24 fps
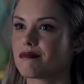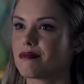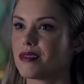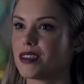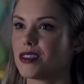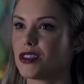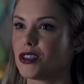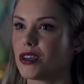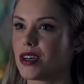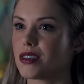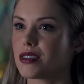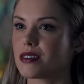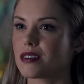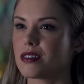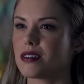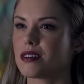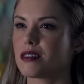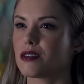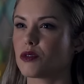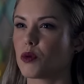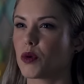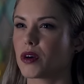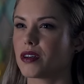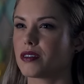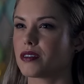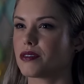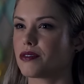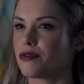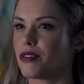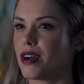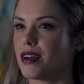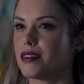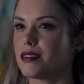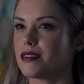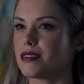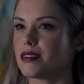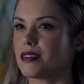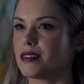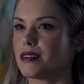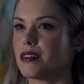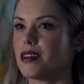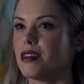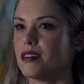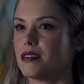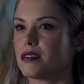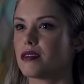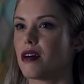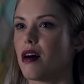injustice toward his friends is
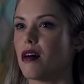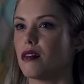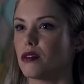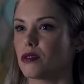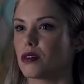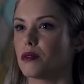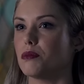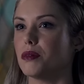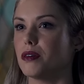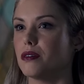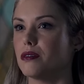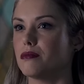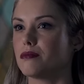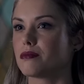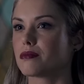intolerable.